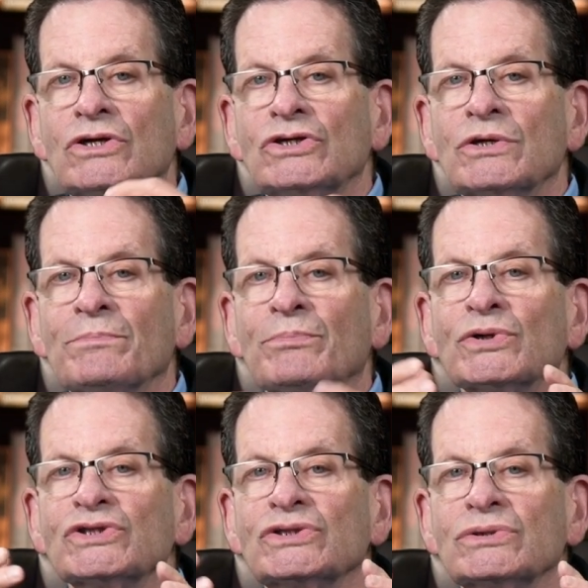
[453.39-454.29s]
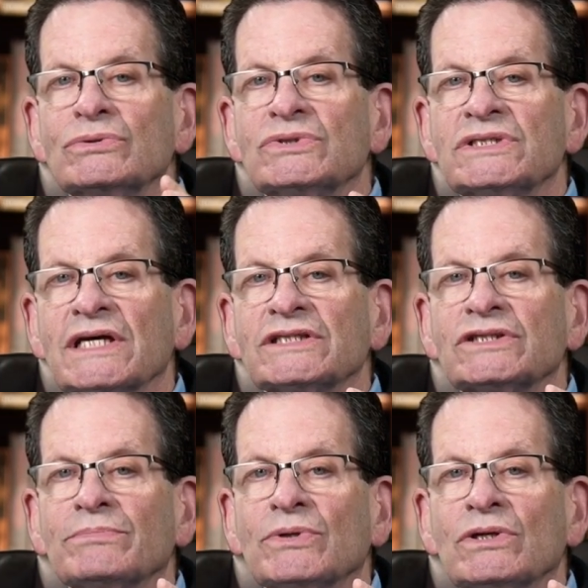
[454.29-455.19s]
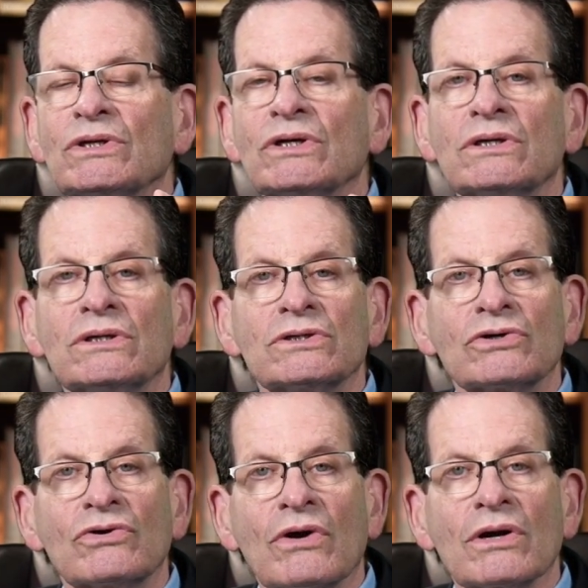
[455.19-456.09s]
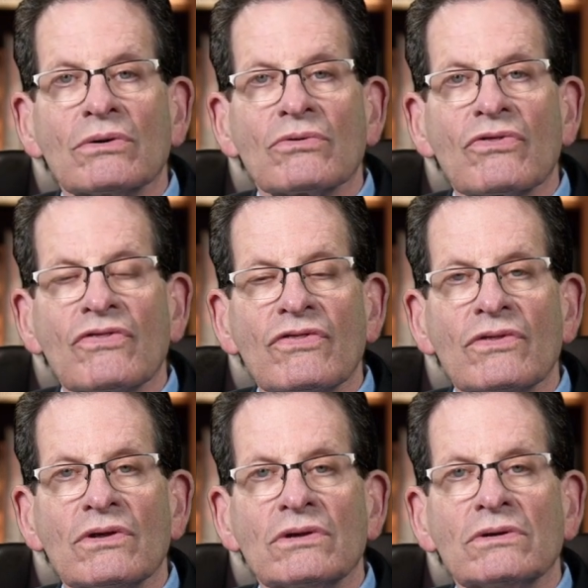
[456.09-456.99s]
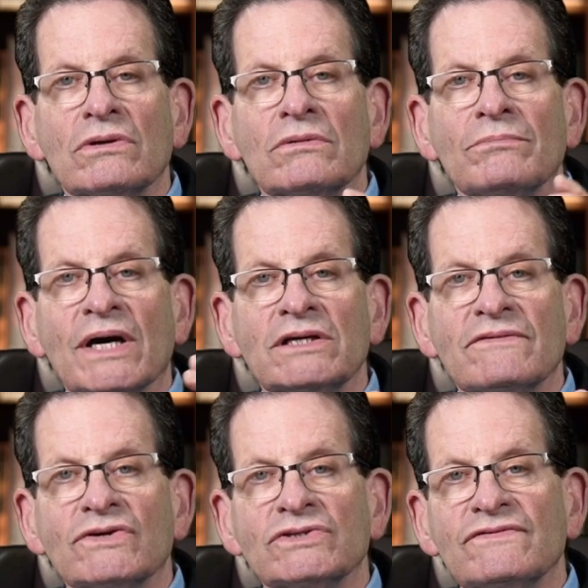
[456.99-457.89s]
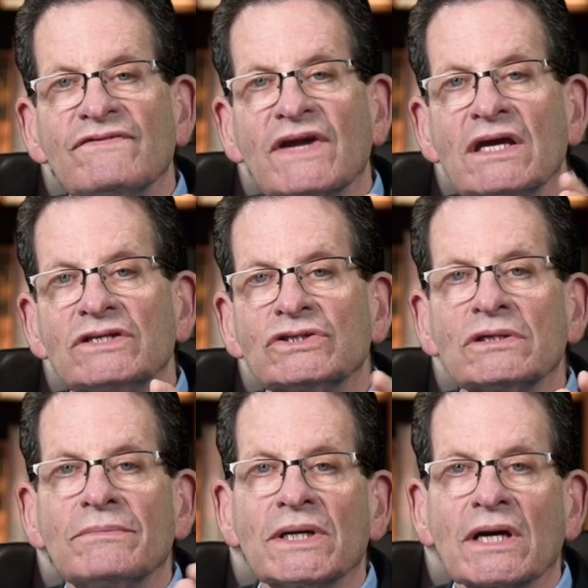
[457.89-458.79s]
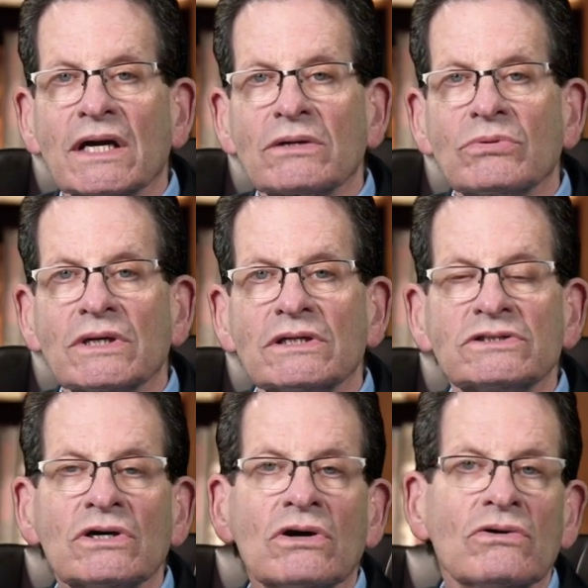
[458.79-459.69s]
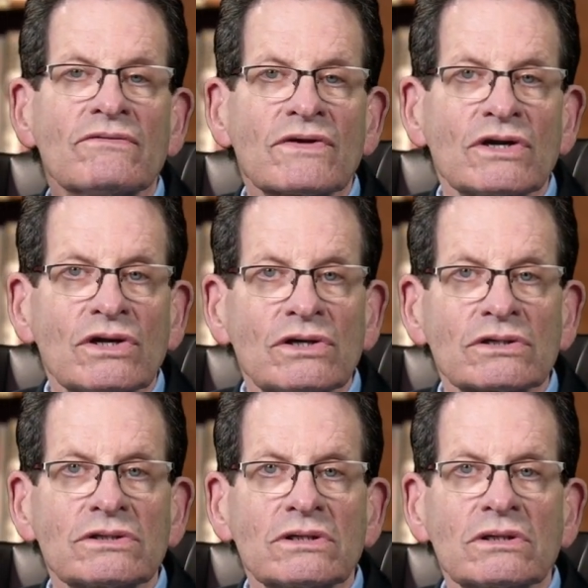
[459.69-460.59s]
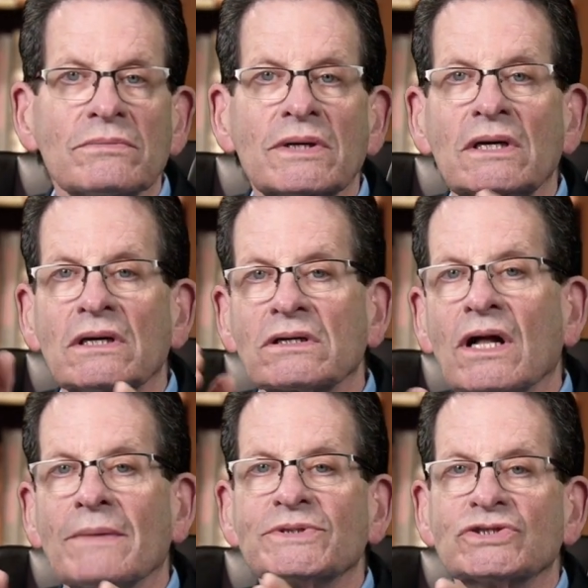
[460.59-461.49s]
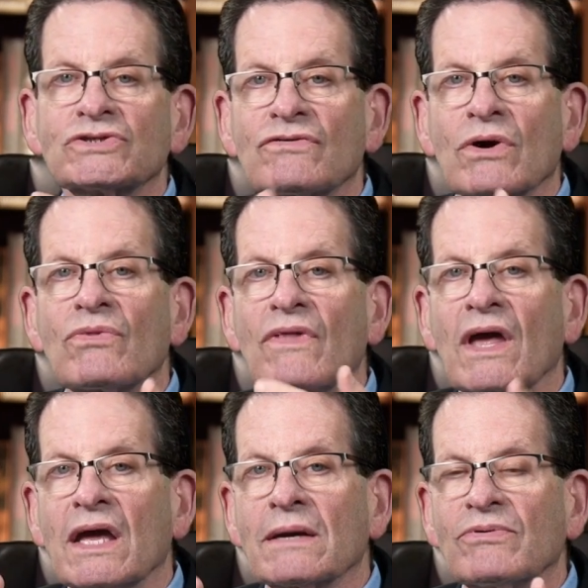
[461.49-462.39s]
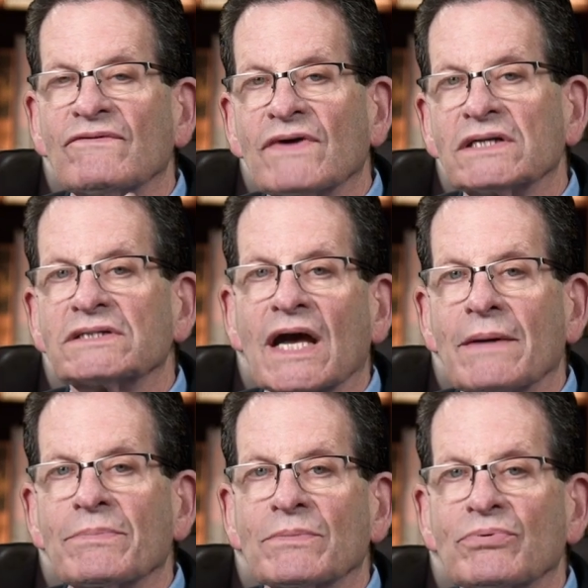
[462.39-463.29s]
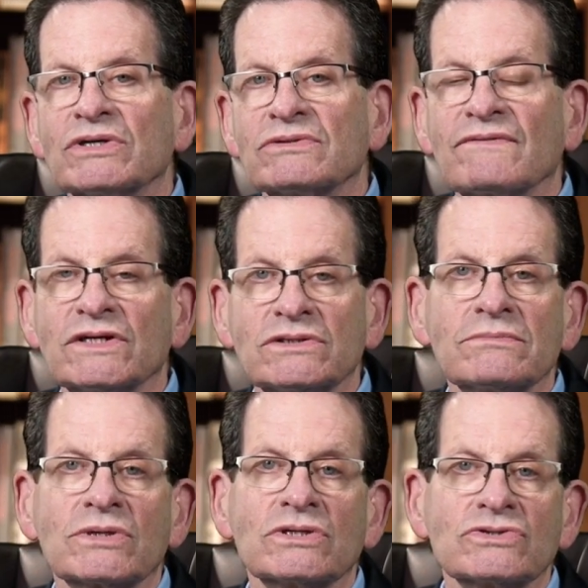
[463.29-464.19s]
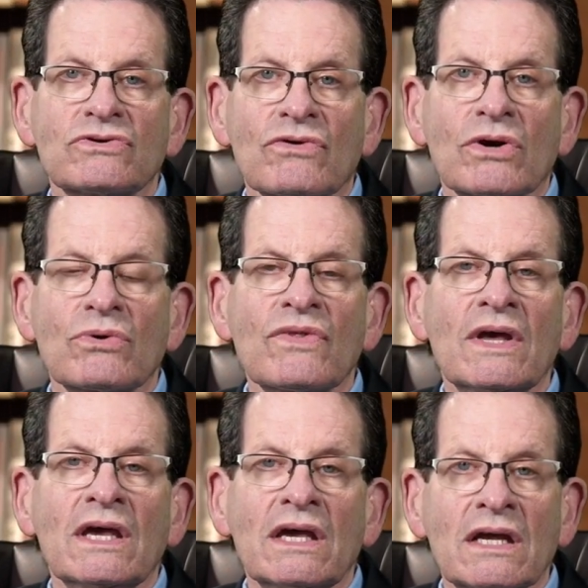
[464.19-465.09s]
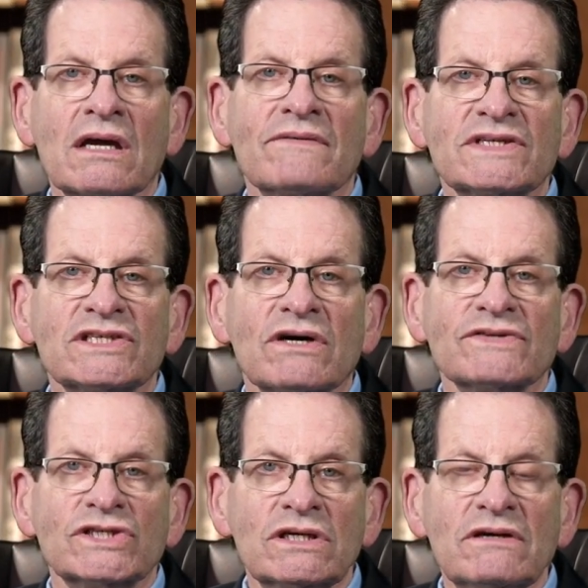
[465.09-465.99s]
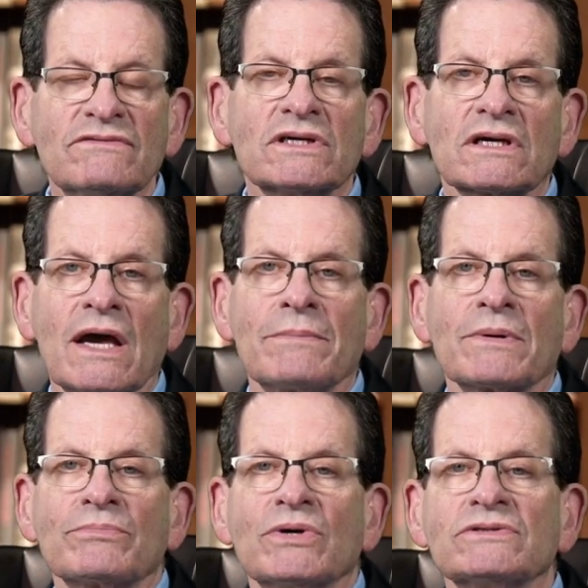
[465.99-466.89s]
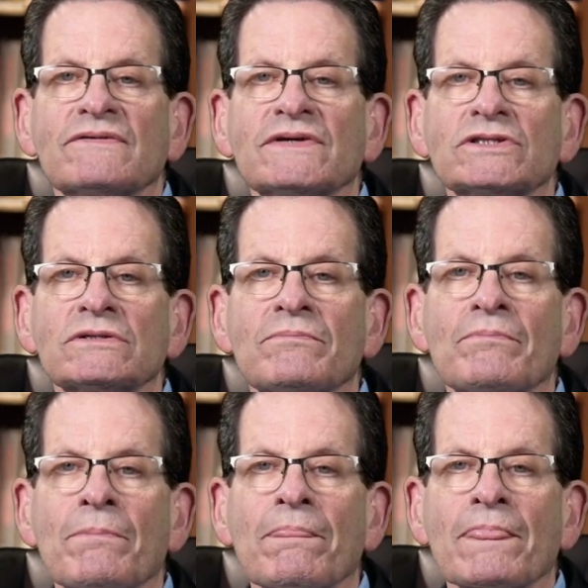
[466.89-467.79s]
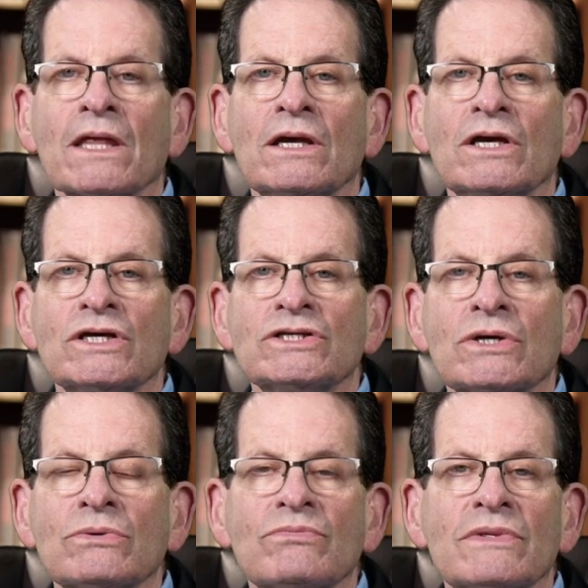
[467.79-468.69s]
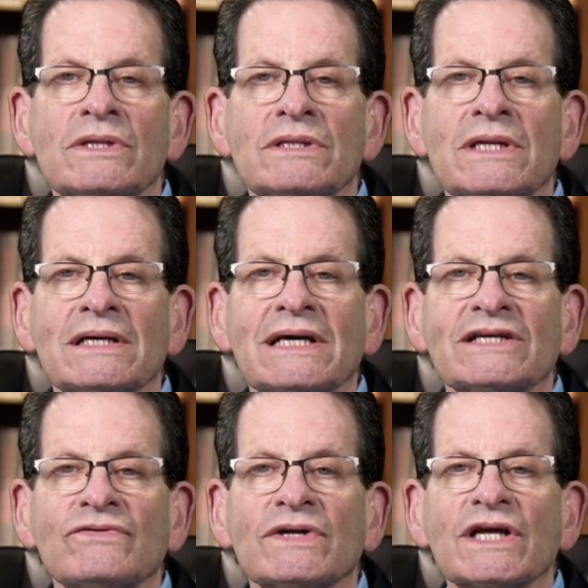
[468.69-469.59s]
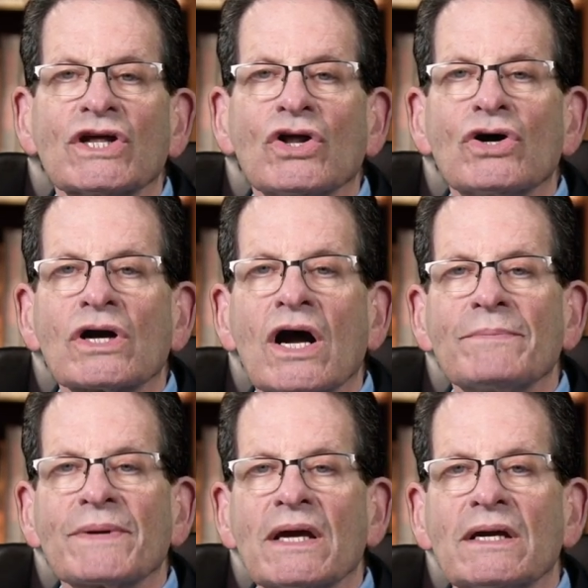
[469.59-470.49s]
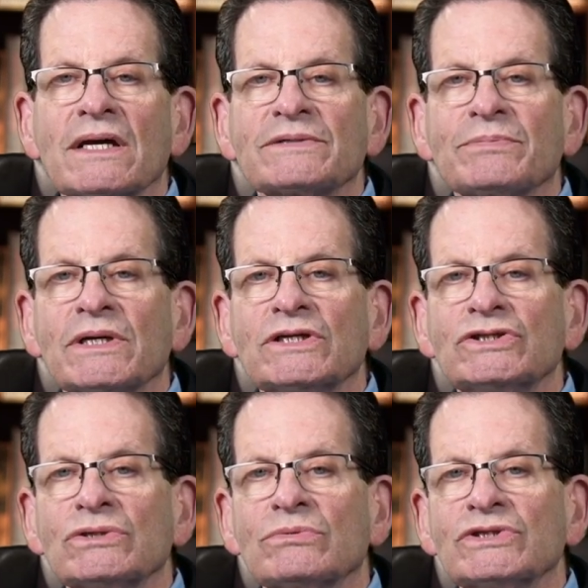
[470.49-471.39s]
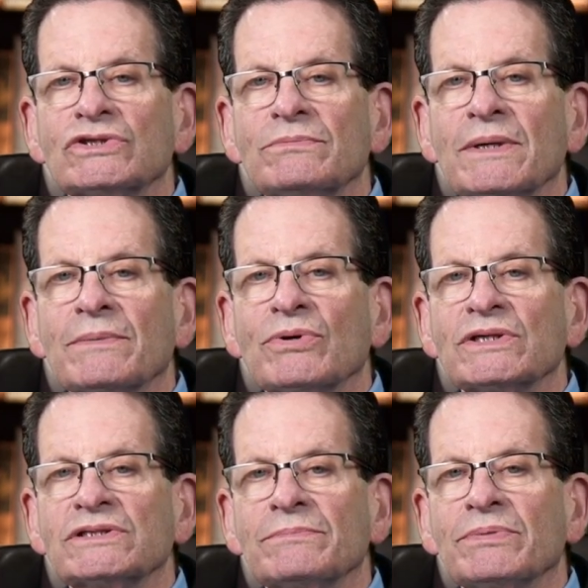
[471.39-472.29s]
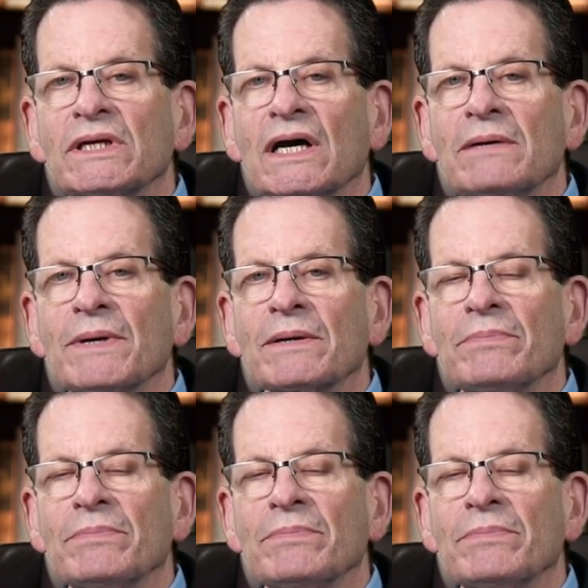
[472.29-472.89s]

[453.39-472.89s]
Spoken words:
To pursue sensible growth by diversification among equities over the long term accomplishes growth and provides capital preservation, because growth in and of itself achieves capital preservation. So that's really a long, complicated explanation of what should be a pretty simple topic.